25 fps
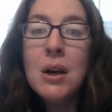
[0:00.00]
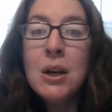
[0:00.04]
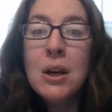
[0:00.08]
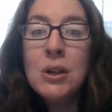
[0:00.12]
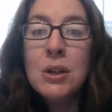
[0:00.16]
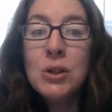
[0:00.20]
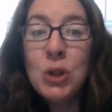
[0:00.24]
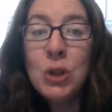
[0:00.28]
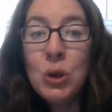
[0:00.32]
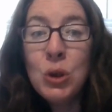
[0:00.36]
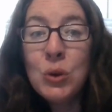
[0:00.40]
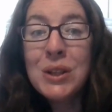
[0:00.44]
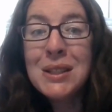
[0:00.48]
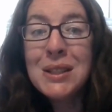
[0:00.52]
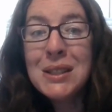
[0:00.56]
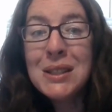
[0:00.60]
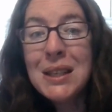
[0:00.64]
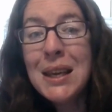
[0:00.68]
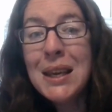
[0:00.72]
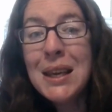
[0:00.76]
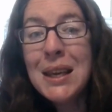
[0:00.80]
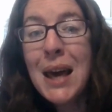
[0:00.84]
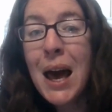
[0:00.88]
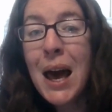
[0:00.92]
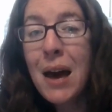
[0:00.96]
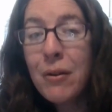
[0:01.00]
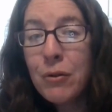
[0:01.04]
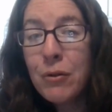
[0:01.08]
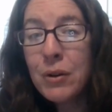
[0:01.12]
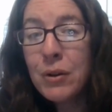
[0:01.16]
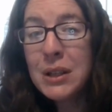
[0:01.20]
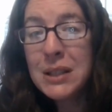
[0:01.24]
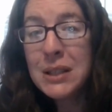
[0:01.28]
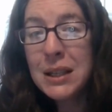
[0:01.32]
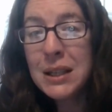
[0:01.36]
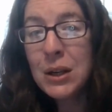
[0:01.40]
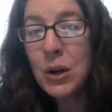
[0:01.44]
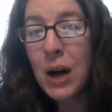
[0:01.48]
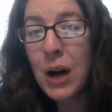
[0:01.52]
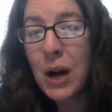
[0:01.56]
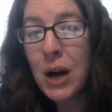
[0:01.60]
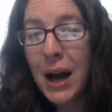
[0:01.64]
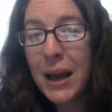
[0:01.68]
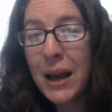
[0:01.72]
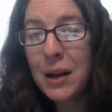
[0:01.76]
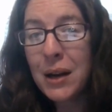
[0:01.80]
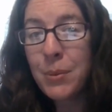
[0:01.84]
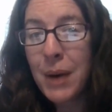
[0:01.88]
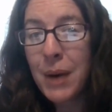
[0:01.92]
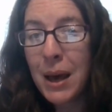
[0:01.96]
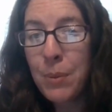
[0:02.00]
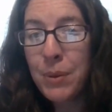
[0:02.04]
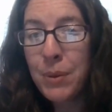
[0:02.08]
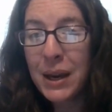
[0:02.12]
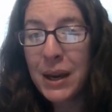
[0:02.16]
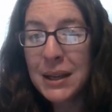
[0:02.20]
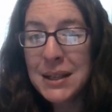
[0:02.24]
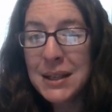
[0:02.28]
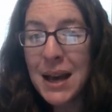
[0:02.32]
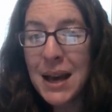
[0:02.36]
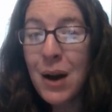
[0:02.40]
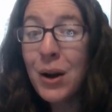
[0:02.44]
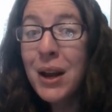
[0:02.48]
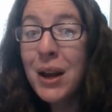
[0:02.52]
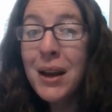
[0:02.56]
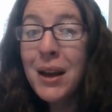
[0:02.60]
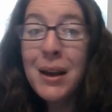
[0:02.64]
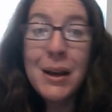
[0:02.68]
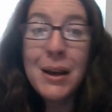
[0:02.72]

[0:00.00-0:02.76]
So you can see every single item I picked out,